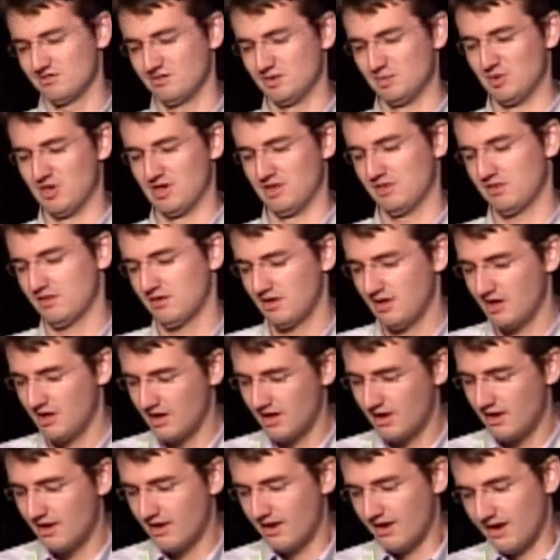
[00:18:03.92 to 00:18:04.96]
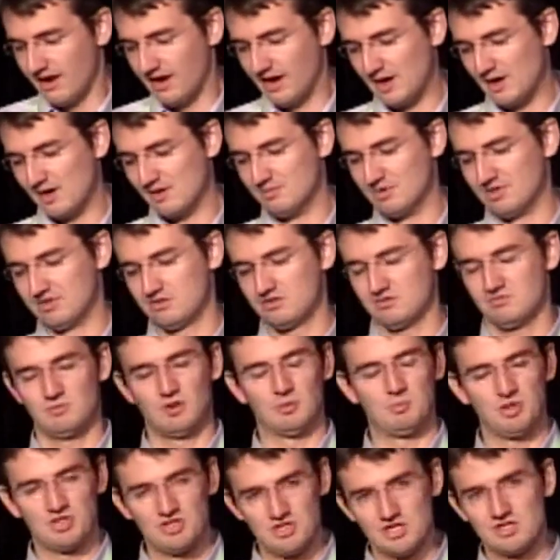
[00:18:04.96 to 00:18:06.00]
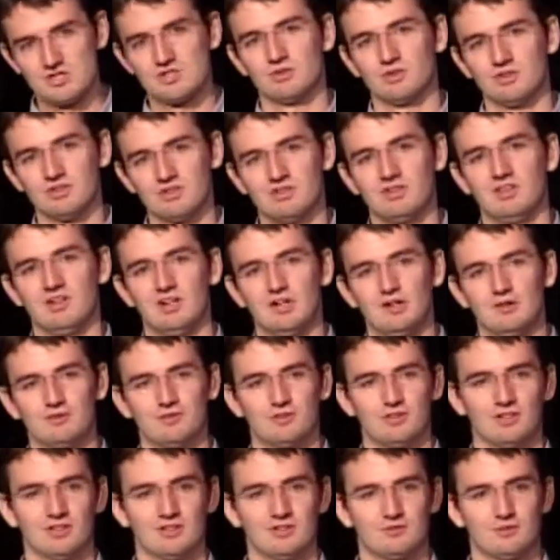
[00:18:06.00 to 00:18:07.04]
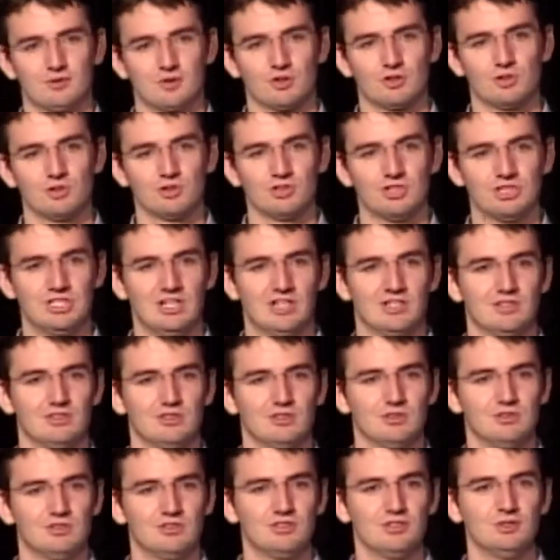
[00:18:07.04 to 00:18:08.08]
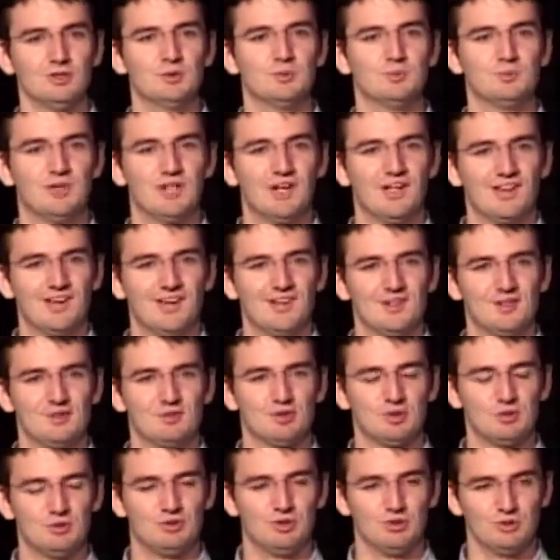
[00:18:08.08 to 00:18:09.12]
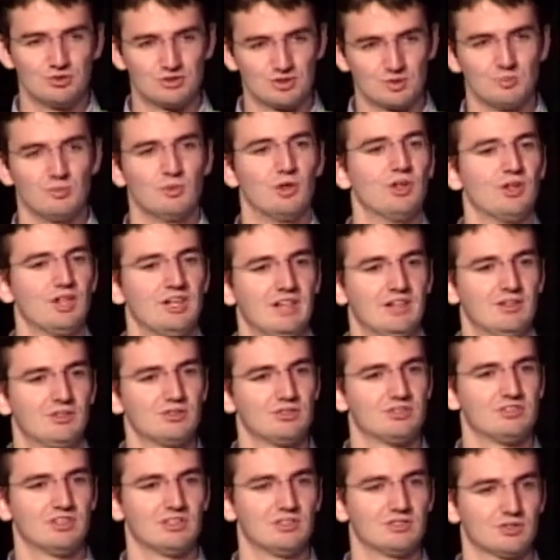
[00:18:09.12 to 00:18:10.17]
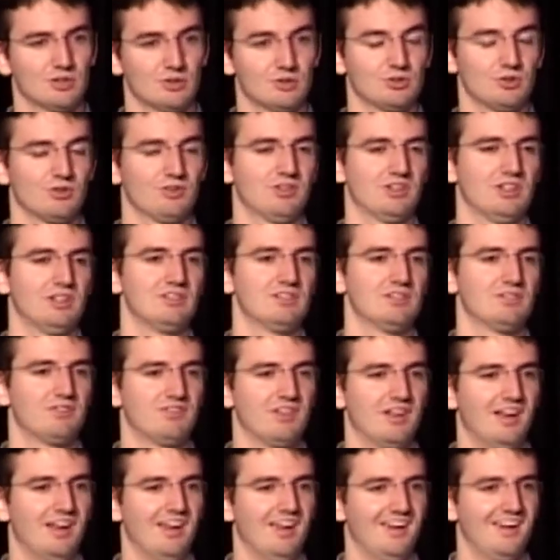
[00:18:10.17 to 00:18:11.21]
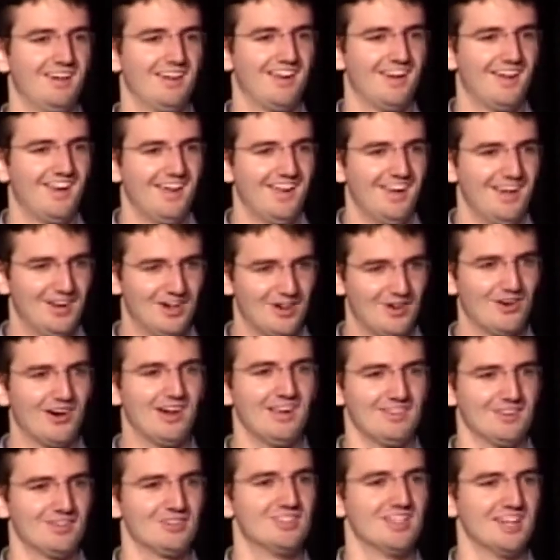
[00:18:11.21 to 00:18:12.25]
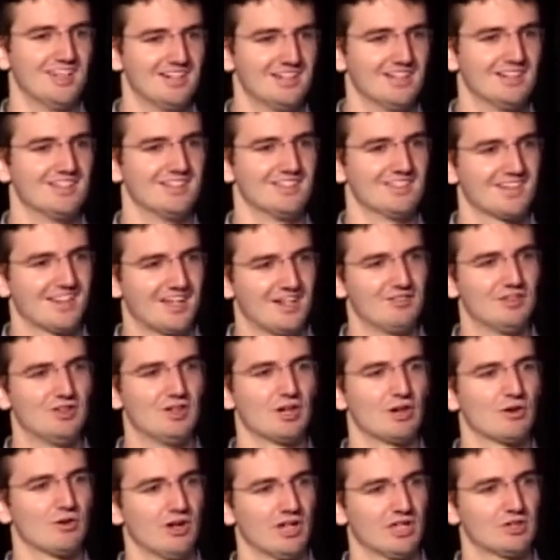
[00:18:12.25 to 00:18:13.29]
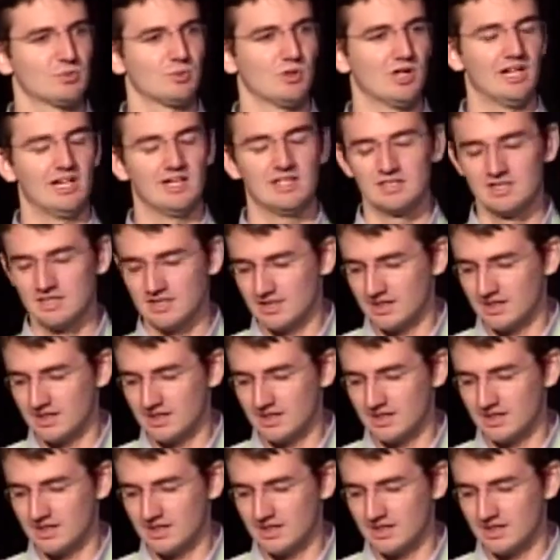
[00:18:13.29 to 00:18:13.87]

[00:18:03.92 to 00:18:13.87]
every month. And the potential is there for Google and Yahoo to do some really interesting social things if they integrate their data kind of in the correct way.